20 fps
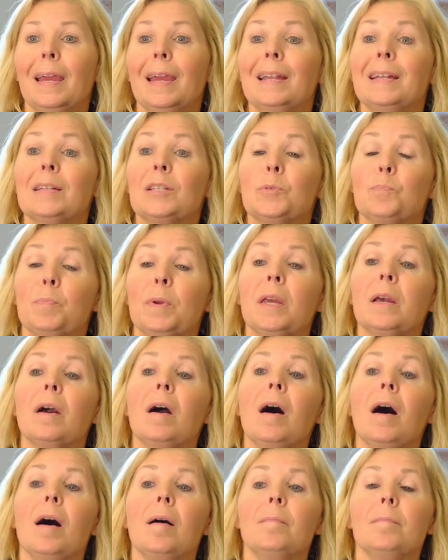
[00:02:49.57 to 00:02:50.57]
and it's
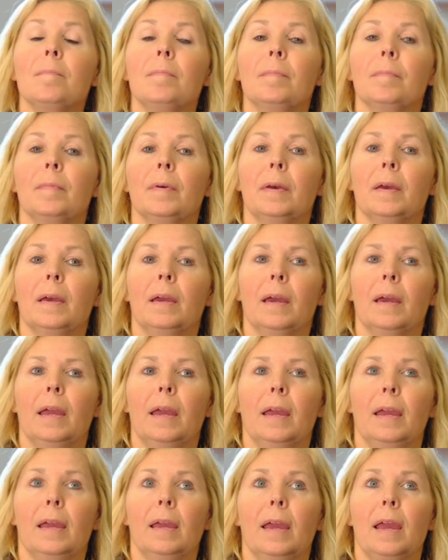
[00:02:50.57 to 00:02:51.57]
become
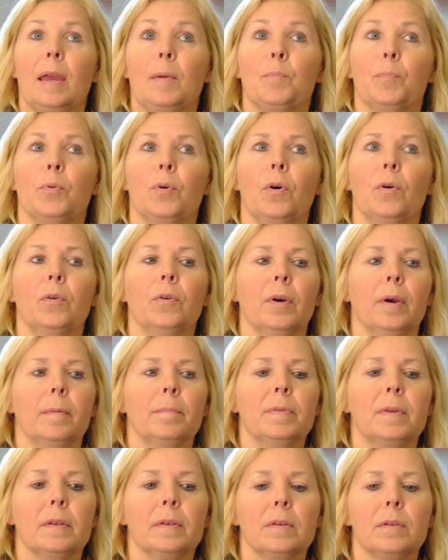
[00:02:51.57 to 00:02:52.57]
a
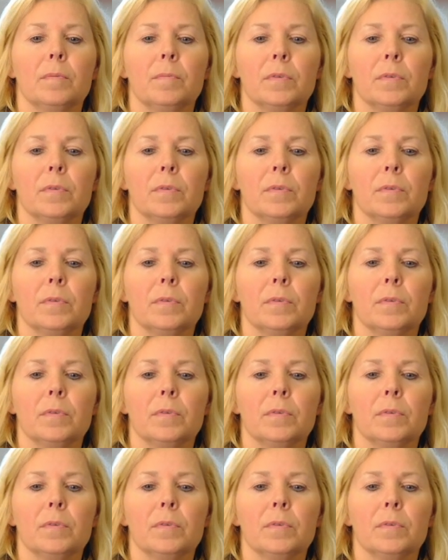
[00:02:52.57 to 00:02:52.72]
program that